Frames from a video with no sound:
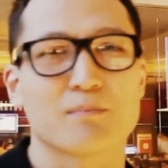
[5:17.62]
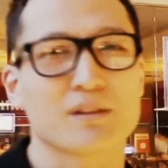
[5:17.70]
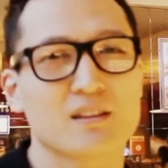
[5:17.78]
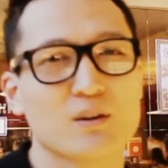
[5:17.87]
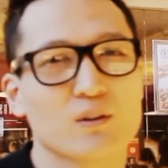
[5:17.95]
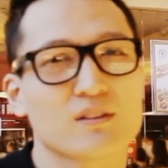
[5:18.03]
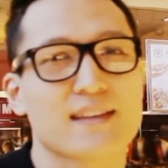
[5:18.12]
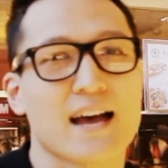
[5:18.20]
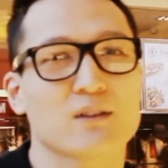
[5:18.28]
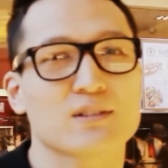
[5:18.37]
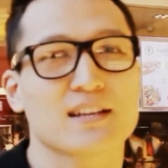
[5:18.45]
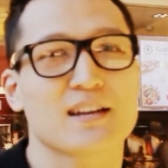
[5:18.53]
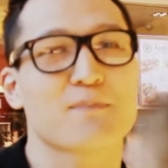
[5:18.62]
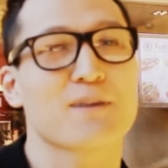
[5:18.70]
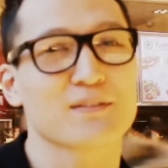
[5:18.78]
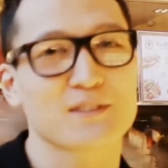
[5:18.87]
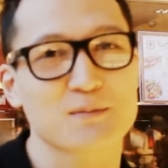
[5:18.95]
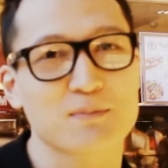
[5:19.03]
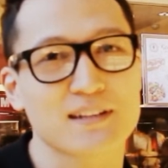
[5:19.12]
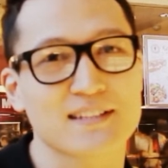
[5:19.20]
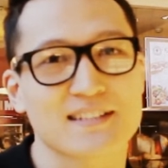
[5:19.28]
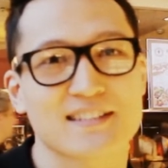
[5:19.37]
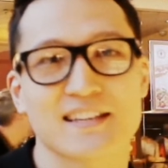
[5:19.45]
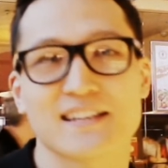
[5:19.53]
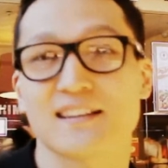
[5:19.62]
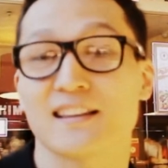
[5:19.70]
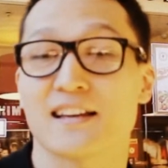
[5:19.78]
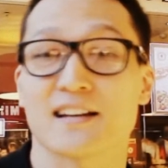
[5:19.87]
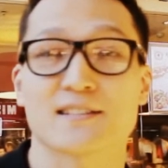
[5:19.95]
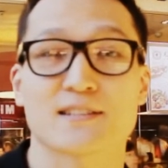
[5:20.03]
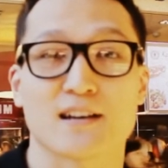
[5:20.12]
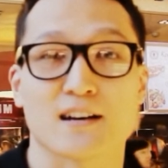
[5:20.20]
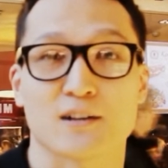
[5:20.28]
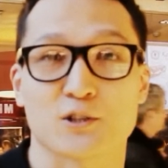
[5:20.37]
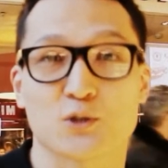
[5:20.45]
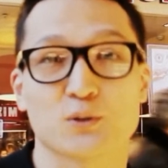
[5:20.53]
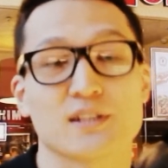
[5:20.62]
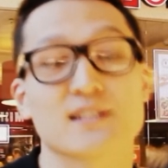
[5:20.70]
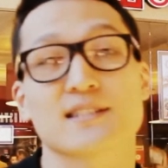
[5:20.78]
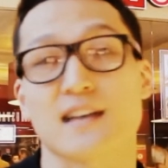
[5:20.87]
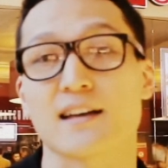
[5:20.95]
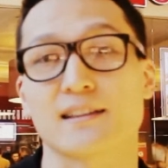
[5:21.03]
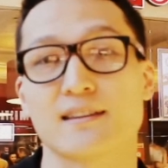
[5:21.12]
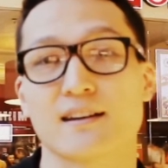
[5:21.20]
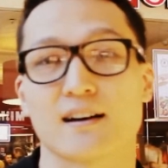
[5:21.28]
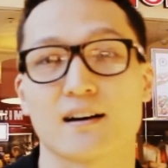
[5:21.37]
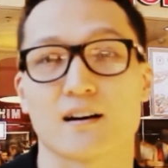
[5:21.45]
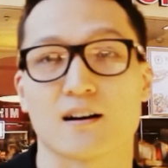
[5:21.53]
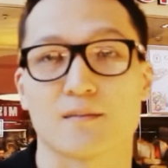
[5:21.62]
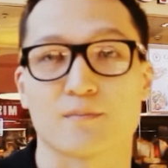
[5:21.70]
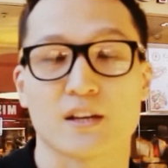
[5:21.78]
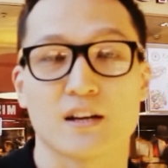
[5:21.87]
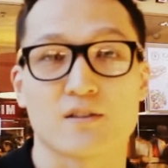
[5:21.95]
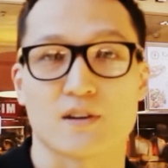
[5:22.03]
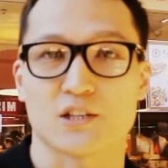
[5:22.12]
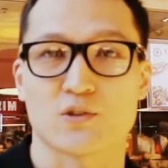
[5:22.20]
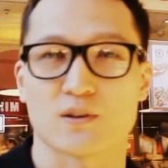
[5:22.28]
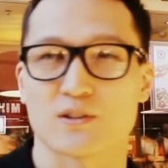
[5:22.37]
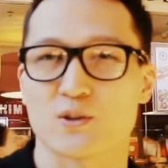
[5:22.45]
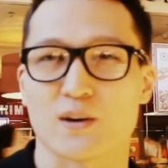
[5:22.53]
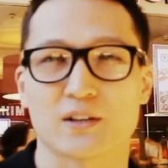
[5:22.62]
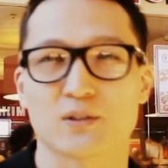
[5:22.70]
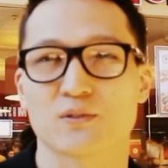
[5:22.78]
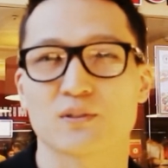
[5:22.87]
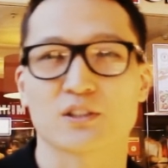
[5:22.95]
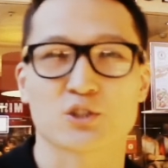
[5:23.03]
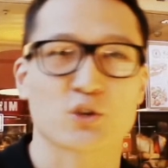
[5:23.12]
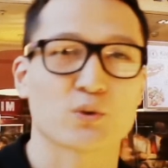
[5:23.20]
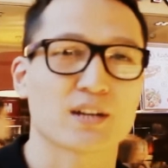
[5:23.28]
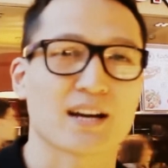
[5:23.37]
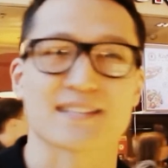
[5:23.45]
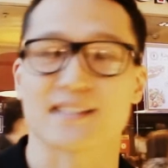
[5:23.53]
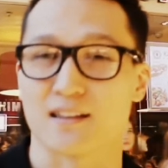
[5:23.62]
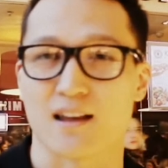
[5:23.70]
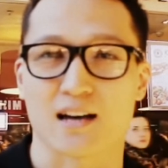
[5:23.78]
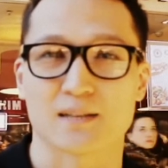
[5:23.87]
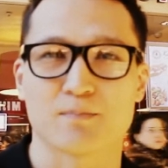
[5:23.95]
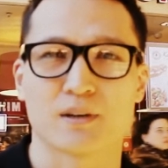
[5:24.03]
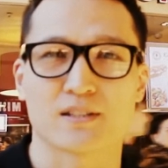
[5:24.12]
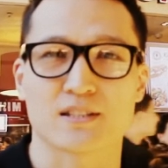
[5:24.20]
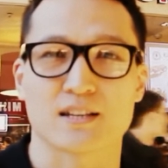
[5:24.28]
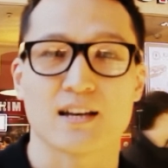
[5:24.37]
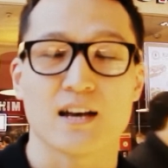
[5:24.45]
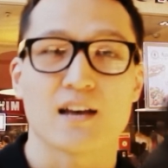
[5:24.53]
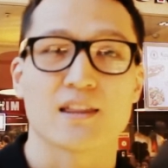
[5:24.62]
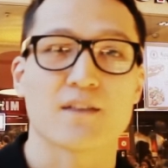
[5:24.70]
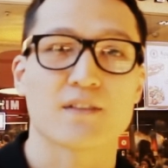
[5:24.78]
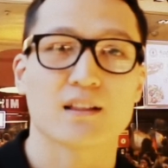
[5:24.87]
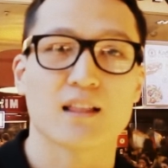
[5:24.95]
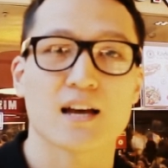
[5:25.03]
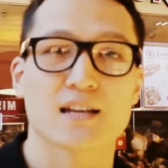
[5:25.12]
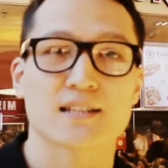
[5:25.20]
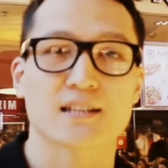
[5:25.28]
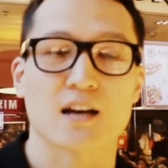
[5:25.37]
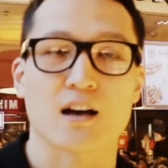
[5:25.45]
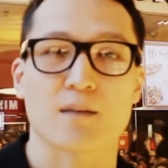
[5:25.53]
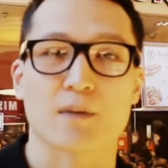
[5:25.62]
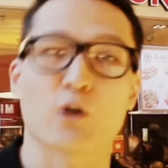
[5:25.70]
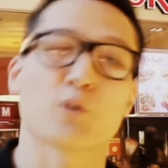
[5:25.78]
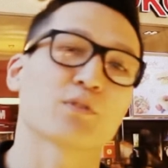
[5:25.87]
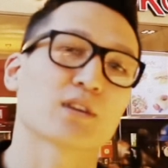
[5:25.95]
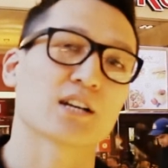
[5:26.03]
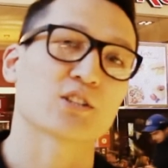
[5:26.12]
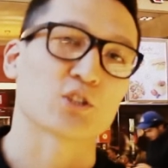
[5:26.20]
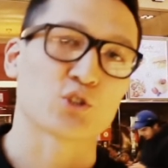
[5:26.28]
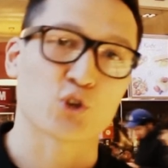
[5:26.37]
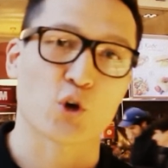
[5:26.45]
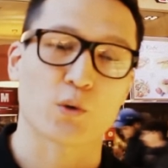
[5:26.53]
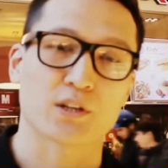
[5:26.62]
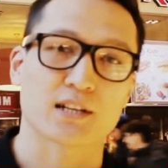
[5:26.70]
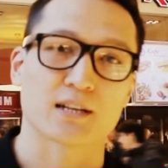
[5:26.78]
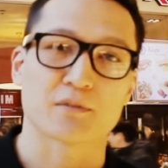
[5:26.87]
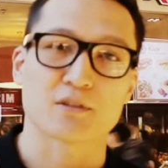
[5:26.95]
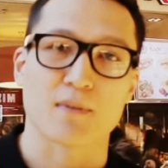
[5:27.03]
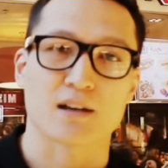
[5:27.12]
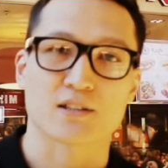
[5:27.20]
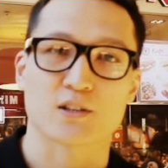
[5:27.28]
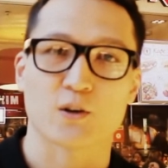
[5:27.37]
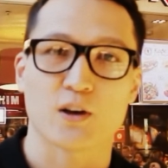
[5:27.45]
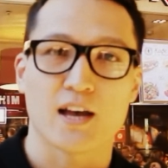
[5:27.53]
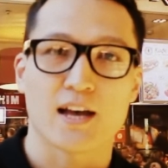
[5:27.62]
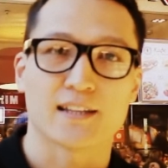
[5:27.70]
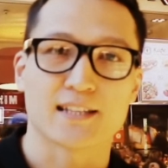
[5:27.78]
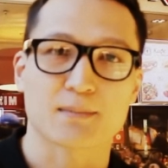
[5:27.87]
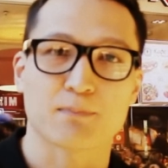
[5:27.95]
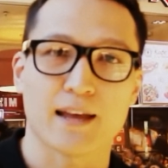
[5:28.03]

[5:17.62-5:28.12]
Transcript: But the only downside about this place is they didn't let us shoot inside the restaurant, so I couldn't really show you guys a lot. But nevertheless, I hope you guys enjoy when it comes to Moscow this